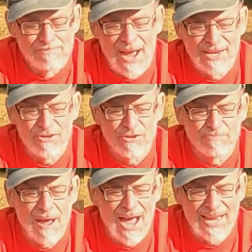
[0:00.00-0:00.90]
by
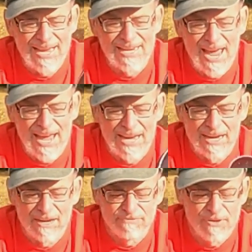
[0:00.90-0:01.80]
just buying a
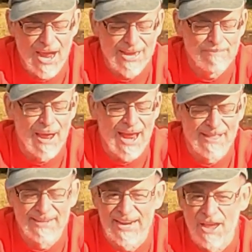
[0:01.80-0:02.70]
uh, frying
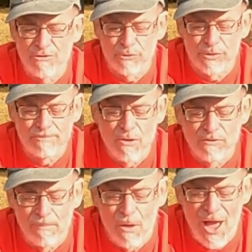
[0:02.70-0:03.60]
pan that has a
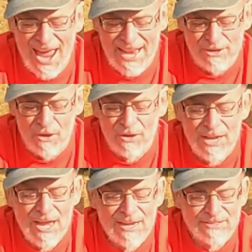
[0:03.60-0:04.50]
removable handle
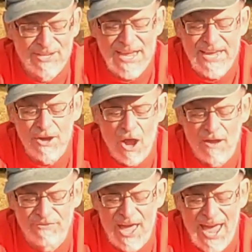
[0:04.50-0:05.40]
taking
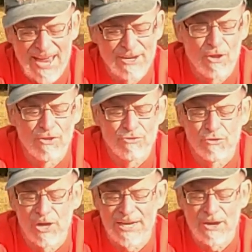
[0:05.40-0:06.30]
off the handle,
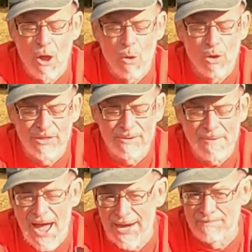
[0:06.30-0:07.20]
drilling a hole in the
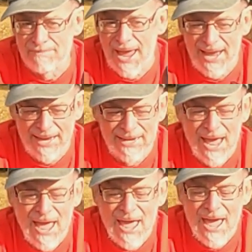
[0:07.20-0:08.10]
bottom,
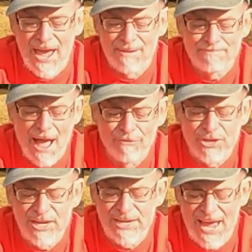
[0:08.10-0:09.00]
and, and
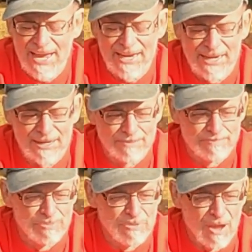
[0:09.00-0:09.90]
mounting a, uh,
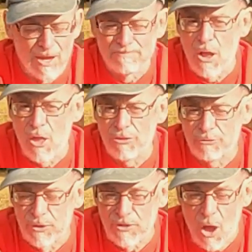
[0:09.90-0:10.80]
a
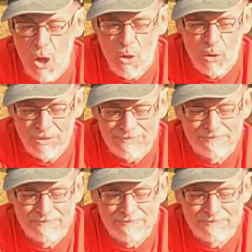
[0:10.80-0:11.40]
bolt through the hole.